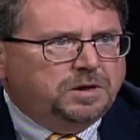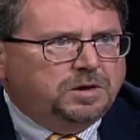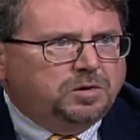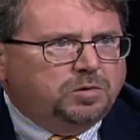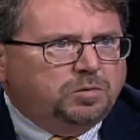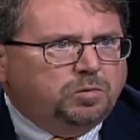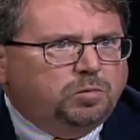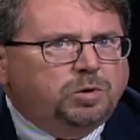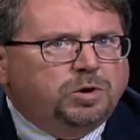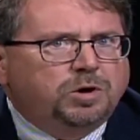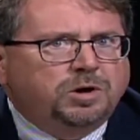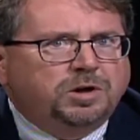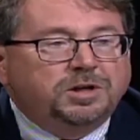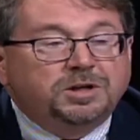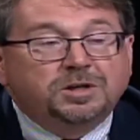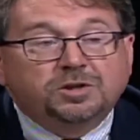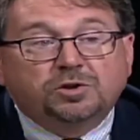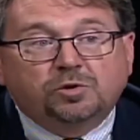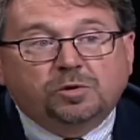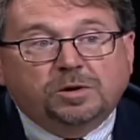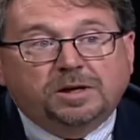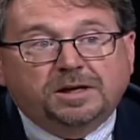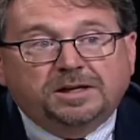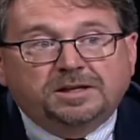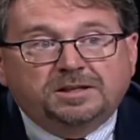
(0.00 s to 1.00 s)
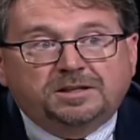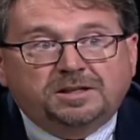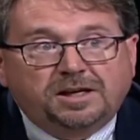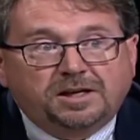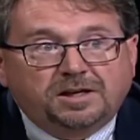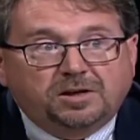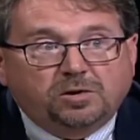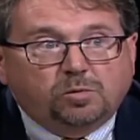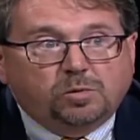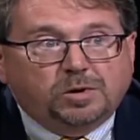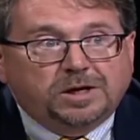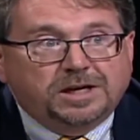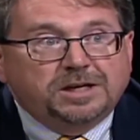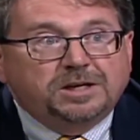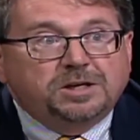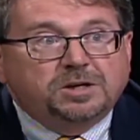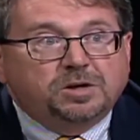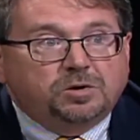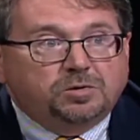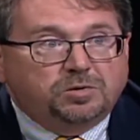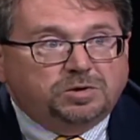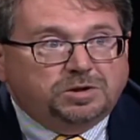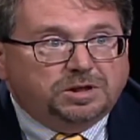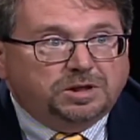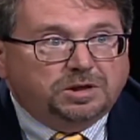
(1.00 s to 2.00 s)
We're going to try and take away
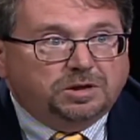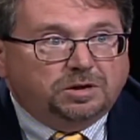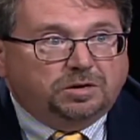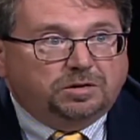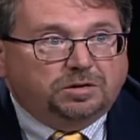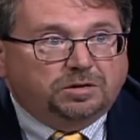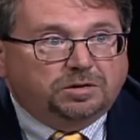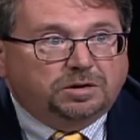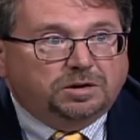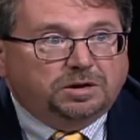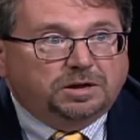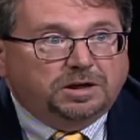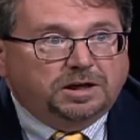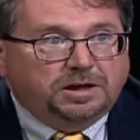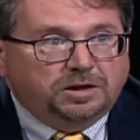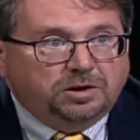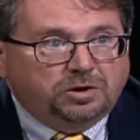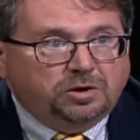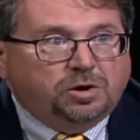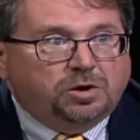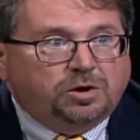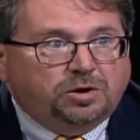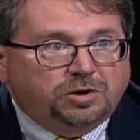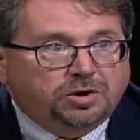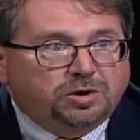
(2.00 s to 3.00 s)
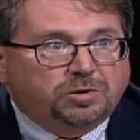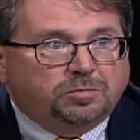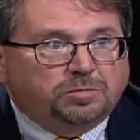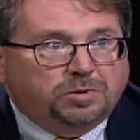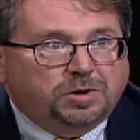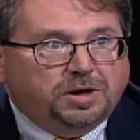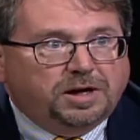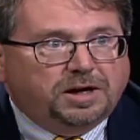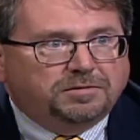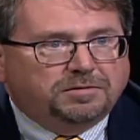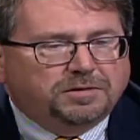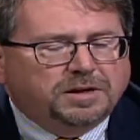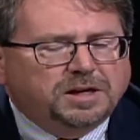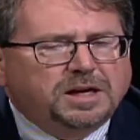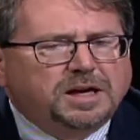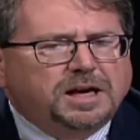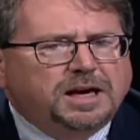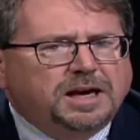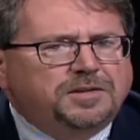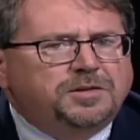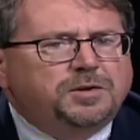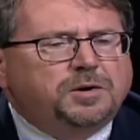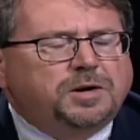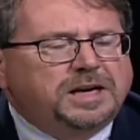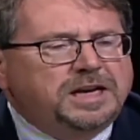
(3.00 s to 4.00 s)
no deal and call your bluff.
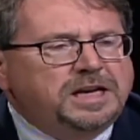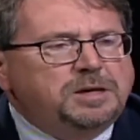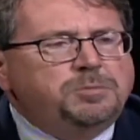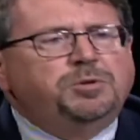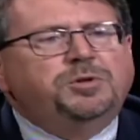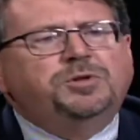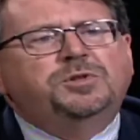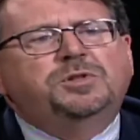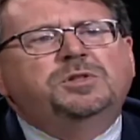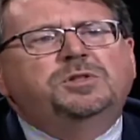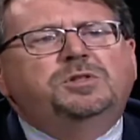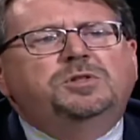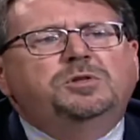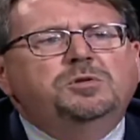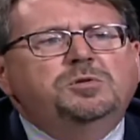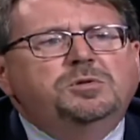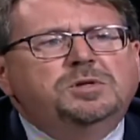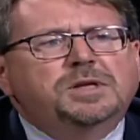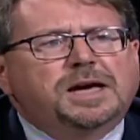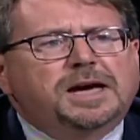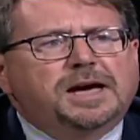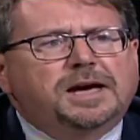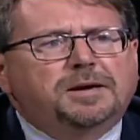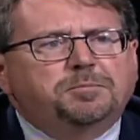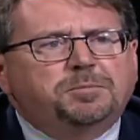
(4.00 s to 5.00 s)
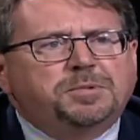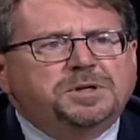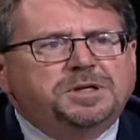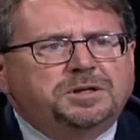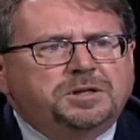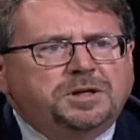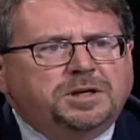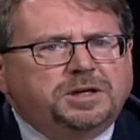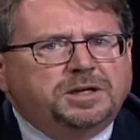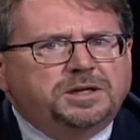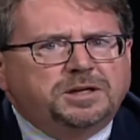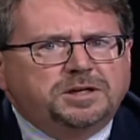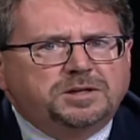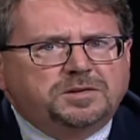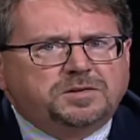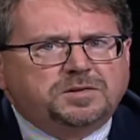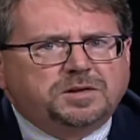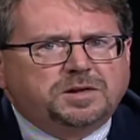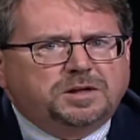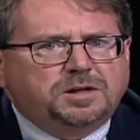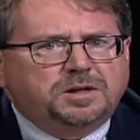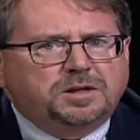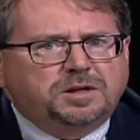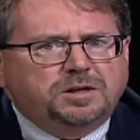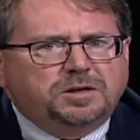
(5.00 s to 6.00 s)
And they're able to do that because
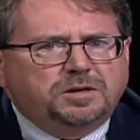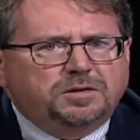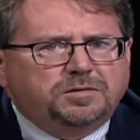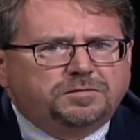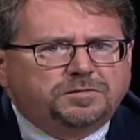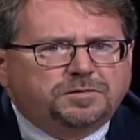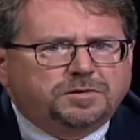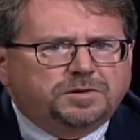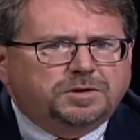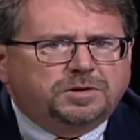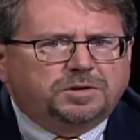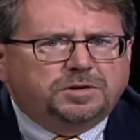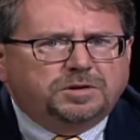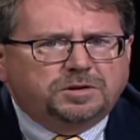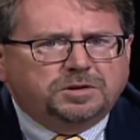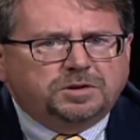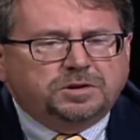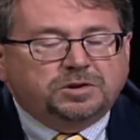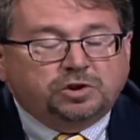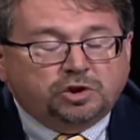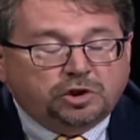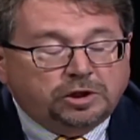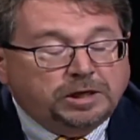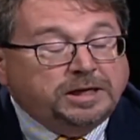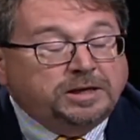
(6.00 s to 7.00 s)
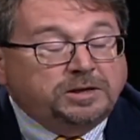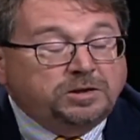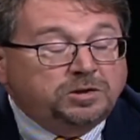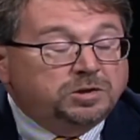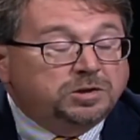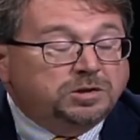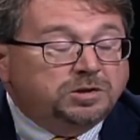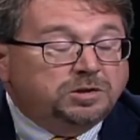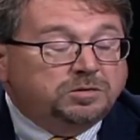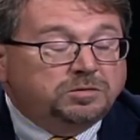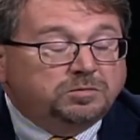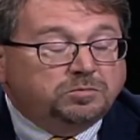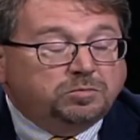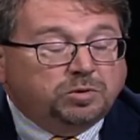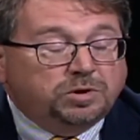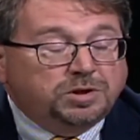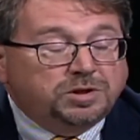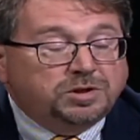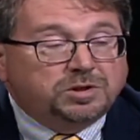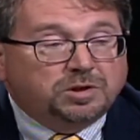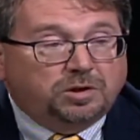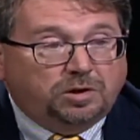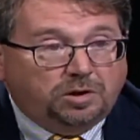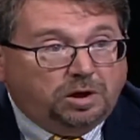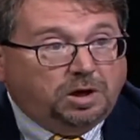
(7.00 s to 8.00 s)
of a change in
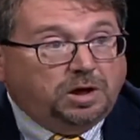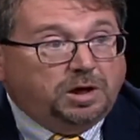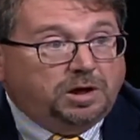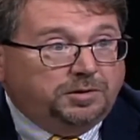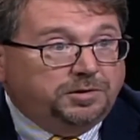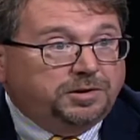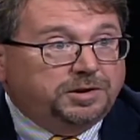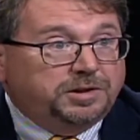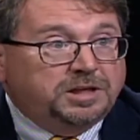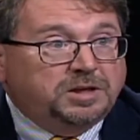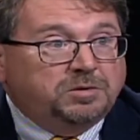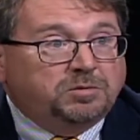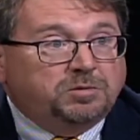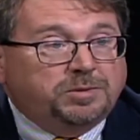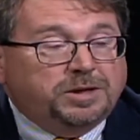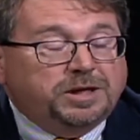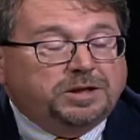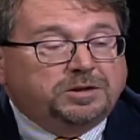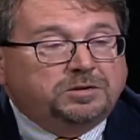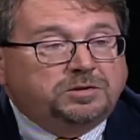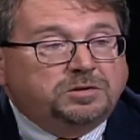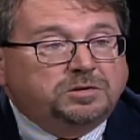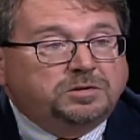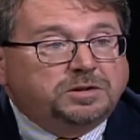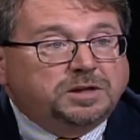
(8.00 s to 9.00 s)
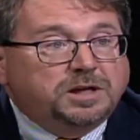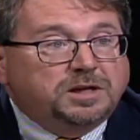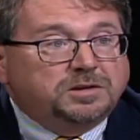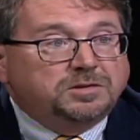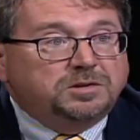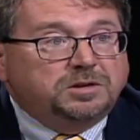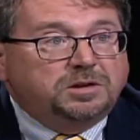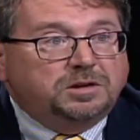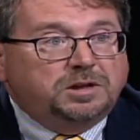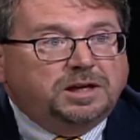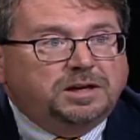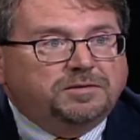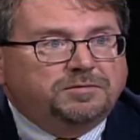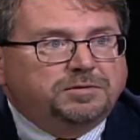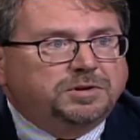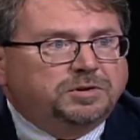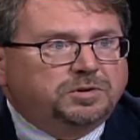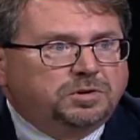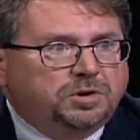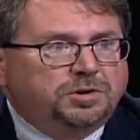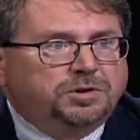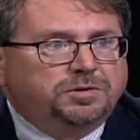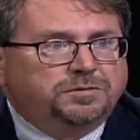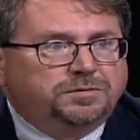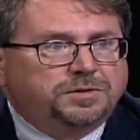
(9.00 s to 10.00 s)
British law that came about in 2011
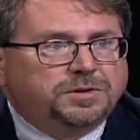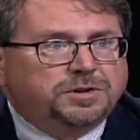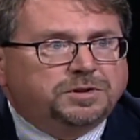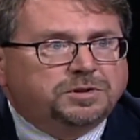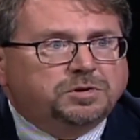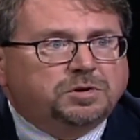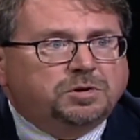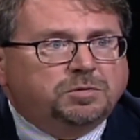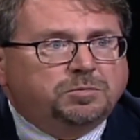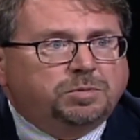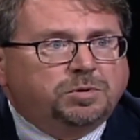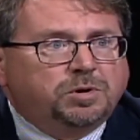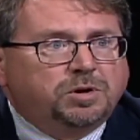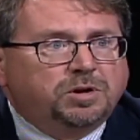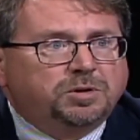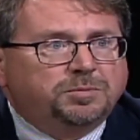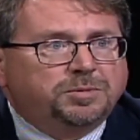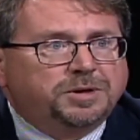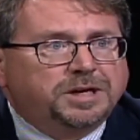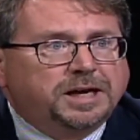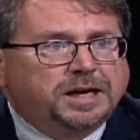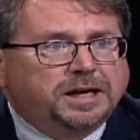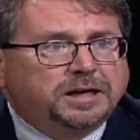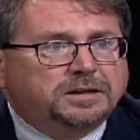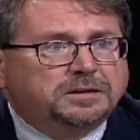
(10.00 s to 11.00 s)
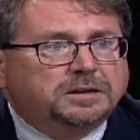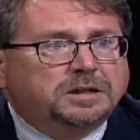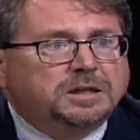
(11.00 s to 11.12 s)
called the Fixed Term Parliament Act,